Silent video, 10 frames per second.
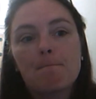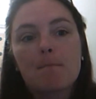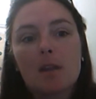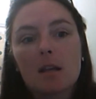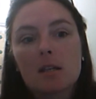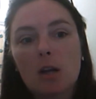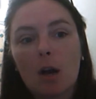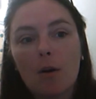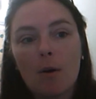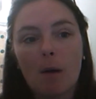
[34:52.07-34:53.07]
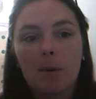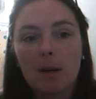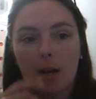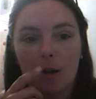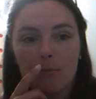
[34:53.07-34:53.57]
So I'm going to
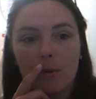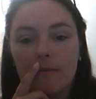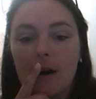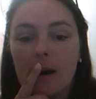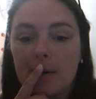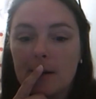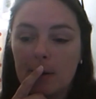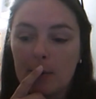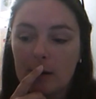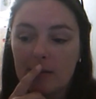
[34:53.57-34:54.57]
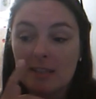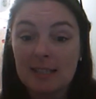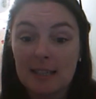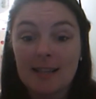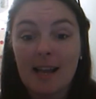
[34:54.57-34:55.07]
go with, I'm going to be one of the
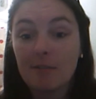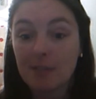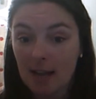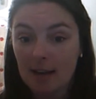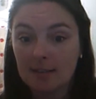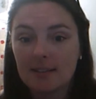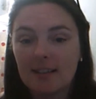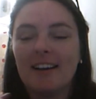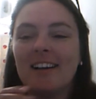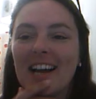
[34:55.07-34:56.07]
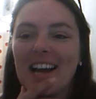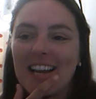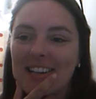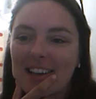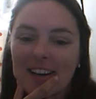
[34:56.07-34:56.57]
6 out of 10 and
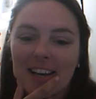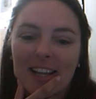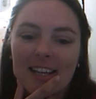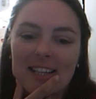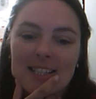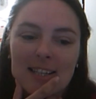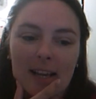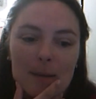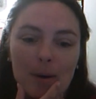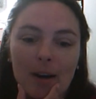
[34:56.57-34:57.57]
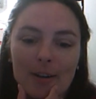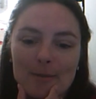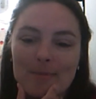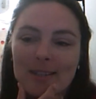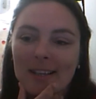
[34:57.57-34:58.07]
they're going to need a
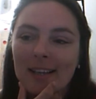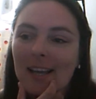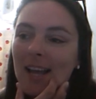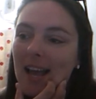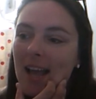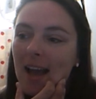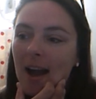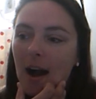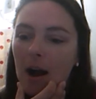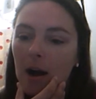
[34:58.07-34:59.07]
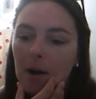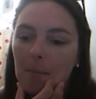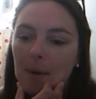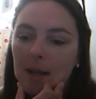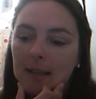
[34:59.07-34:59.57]
biopsy, and
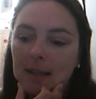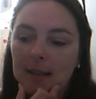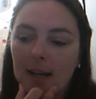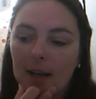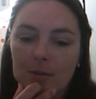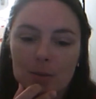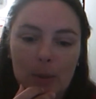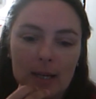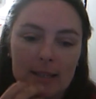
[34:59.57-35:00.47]
then that goes away, and